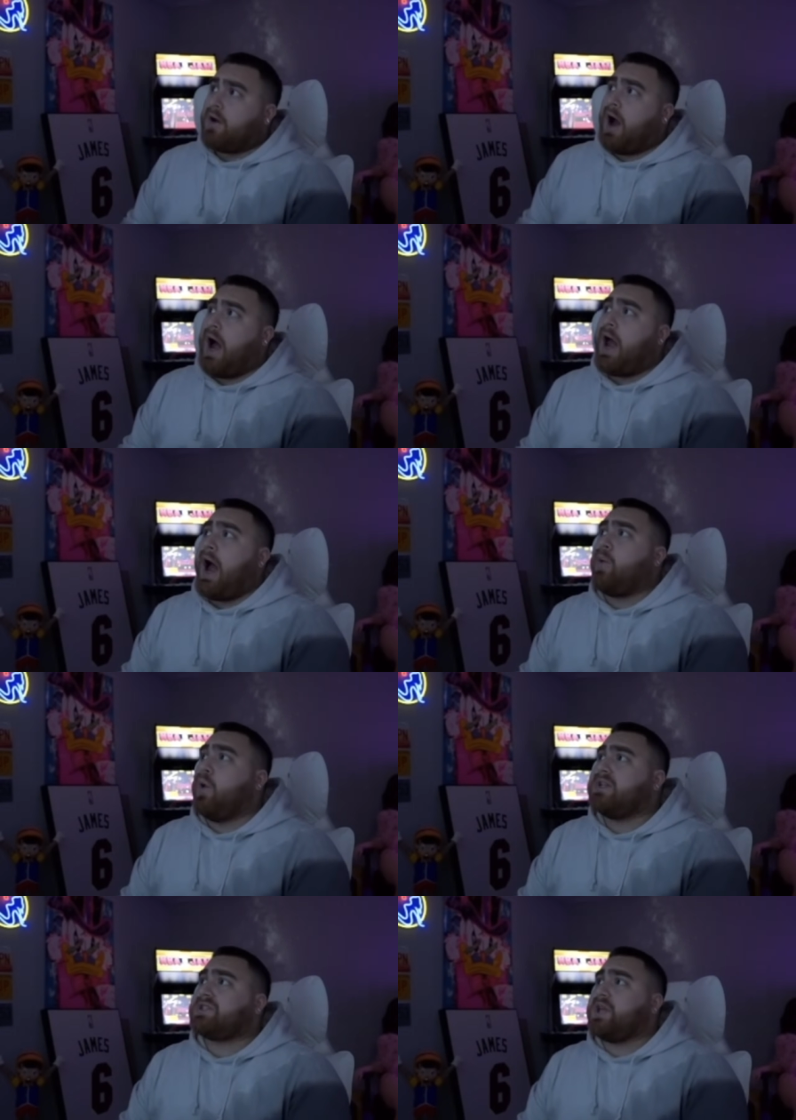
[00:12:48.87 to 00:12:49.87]
I I
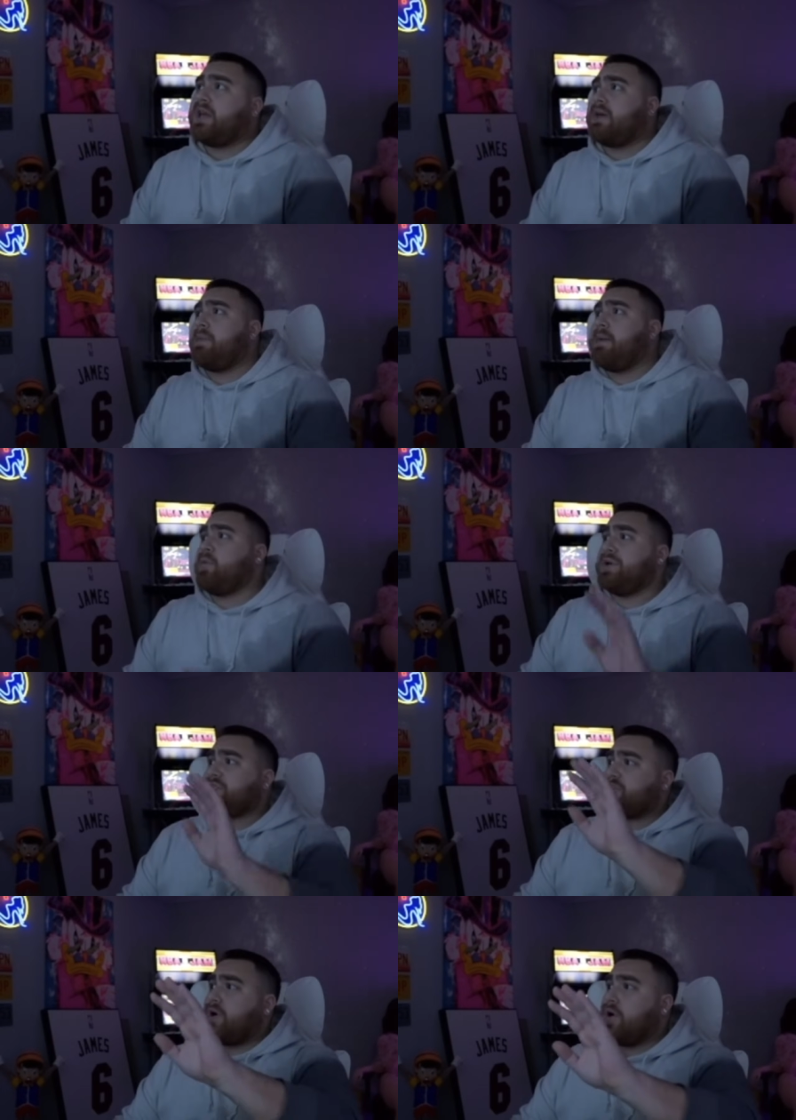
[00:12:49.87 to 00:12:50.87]
was thinking maybe we
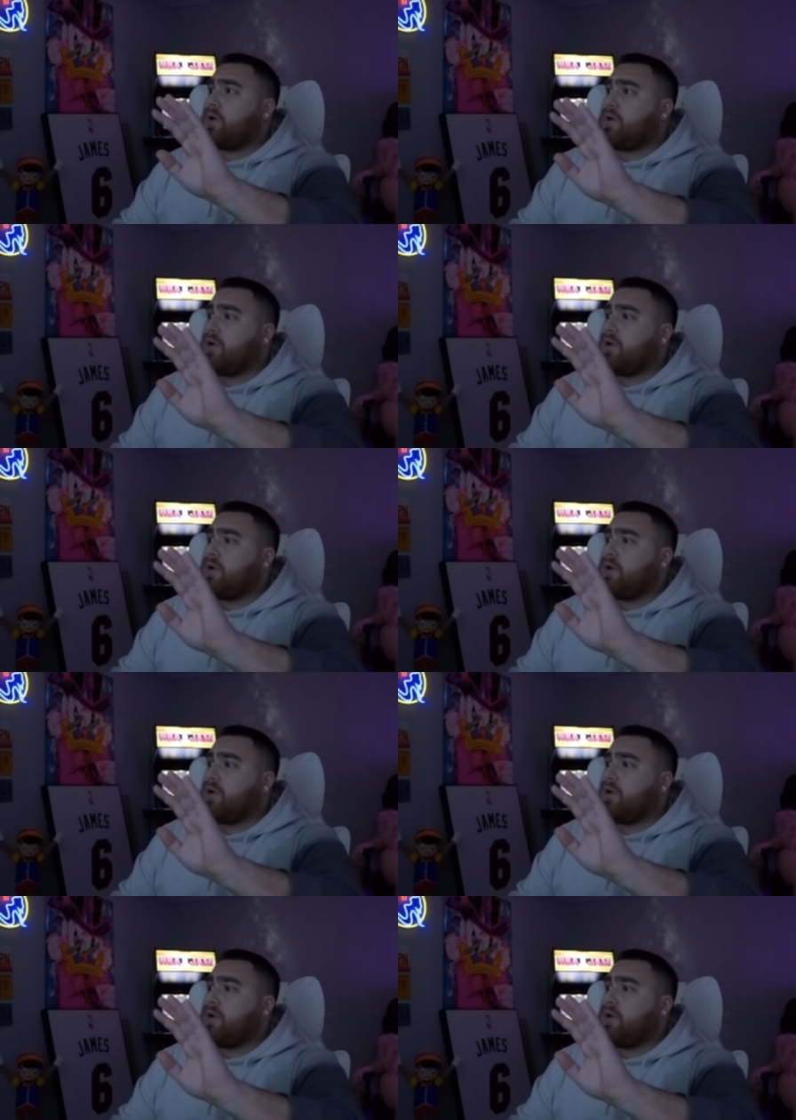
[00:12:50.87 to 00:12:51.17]
start